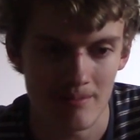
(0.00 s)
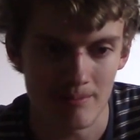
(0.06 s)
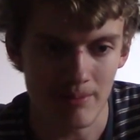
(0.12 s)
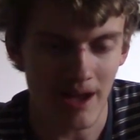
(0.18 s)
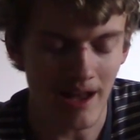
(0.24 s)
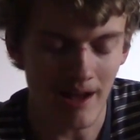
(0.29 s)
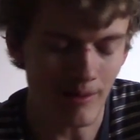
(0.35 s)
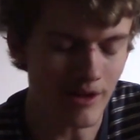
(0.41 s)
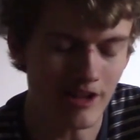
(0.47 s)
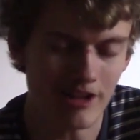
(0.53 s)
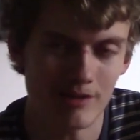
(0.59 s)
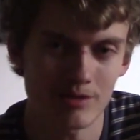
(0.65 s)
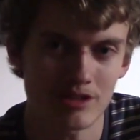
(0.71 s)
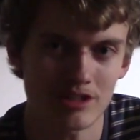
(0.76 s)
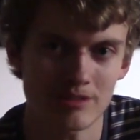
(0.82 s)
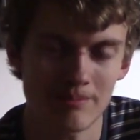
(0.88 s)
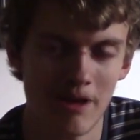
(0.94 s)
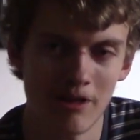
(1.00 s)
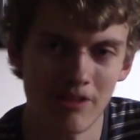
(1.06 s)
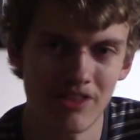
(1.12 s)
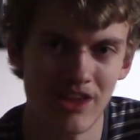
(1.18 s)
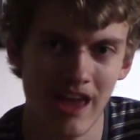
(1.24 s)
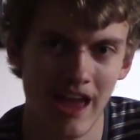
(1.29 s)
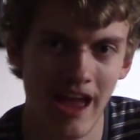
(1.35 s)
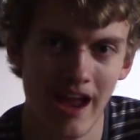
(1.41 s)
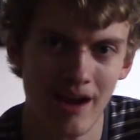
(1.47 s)
But how can you smell
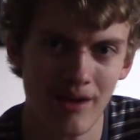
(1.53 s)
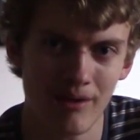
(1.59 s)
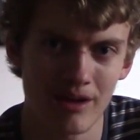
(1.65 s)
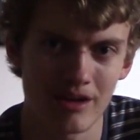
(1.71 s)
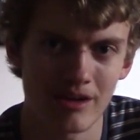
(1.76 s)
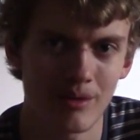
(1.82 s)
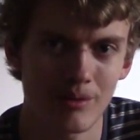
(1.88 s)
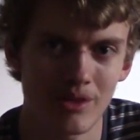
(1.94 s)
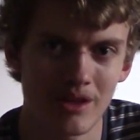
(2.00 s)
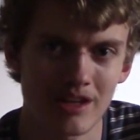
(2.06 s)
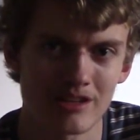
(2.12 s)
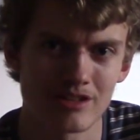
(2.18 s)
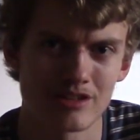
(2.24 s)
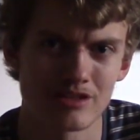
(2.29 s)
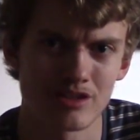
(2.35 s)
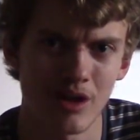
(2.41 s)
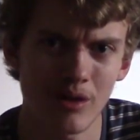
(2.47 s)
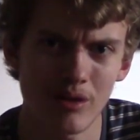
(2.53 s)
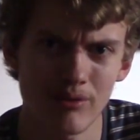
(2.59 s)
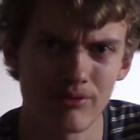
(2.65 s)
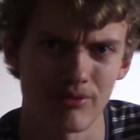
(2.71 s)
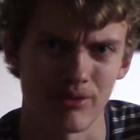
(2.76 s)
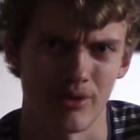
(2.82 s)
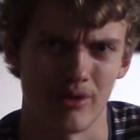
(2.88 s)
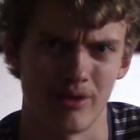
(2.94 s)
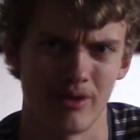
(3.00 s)
the air and know that it's
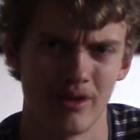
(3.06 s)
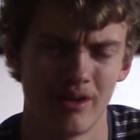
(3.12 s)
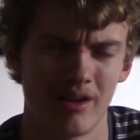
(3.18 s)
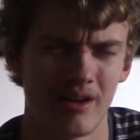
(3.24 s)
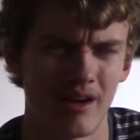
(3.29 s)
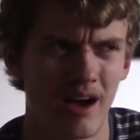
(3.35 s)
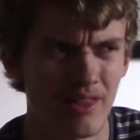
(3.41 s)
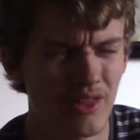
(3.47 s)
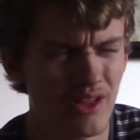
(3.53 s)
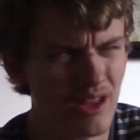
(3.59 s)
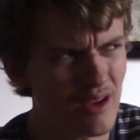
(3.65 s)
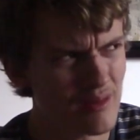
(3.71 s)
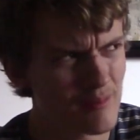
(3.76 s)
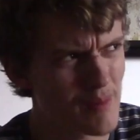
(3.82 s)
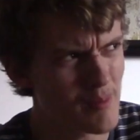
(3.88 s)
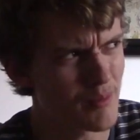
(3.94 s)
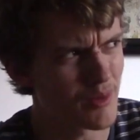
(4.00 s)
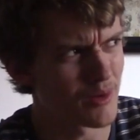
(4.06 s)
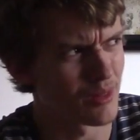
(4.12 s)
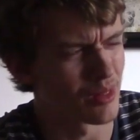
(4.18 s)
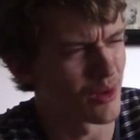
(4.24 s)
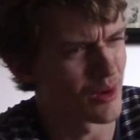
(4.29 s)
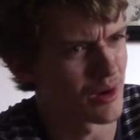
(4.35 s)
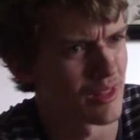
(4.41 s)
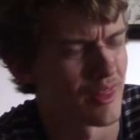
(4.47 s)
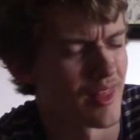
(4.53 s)
sulfur? I think I remember
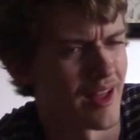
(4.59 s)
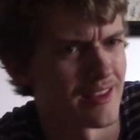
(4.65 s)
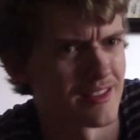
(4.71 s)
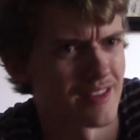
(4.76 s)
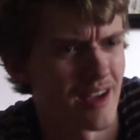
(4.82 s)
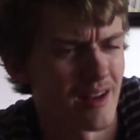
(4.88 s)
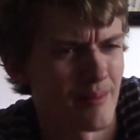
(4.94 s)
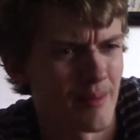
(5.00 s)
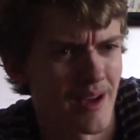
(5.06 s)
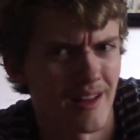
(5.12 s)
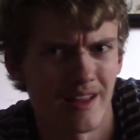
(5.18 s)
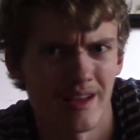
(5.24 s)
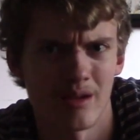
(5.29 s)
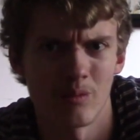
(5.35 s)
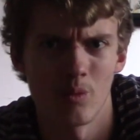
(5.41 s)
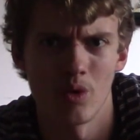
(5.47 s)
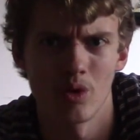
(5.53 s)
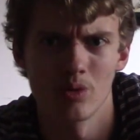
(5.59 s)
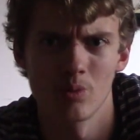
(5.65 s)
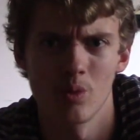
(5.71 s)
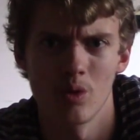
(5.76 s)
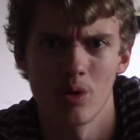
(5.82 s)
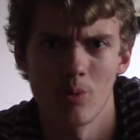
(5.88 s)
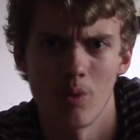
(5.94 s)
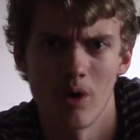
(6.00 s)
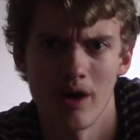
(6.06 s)
learning that, something about, like, in World
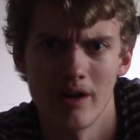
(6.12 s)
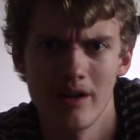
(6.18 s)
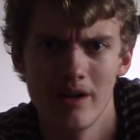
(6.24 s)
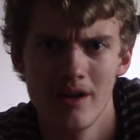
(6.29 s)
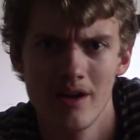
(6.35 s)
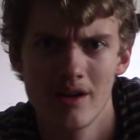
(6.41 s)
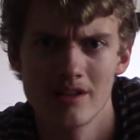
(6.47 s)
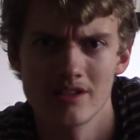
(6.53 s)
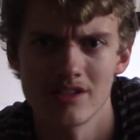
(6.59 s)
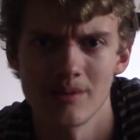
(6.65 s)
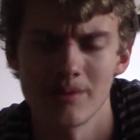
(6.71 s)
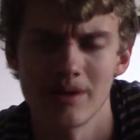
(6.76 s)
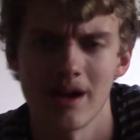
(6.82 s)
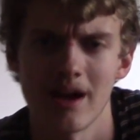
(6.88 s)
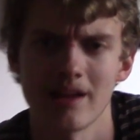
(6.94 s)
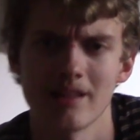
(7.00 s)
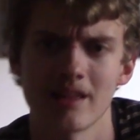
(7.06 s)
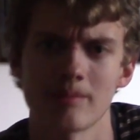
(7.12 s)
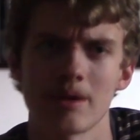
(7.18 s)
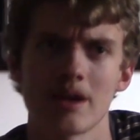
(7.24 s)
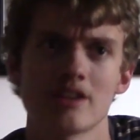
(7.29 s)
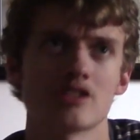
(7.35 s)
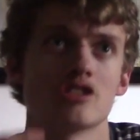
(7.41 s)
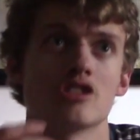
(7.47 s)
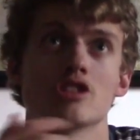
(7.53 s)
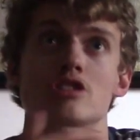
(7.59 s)
War I, some guy, like,
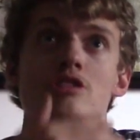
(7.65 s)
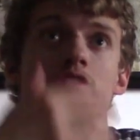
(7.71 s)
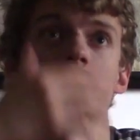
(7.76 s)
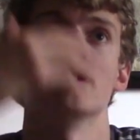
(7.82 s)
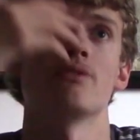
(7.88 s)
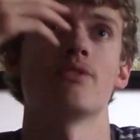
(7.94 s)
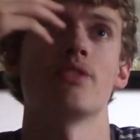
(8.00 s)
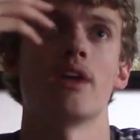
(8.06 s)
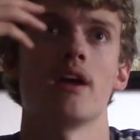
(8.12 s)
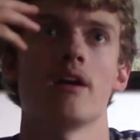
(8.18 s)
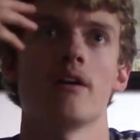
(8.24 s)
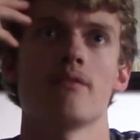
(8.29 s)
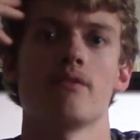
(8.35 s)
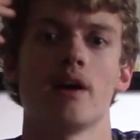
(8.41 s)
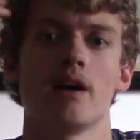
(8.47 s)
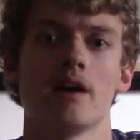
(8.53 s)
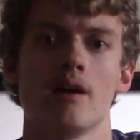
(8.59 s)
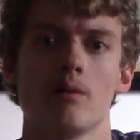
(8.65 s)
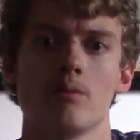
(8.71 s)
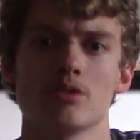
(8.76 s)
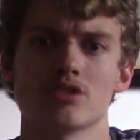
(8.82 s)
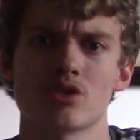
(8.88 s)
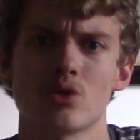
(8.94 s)
managed to just sniff the air, find out it was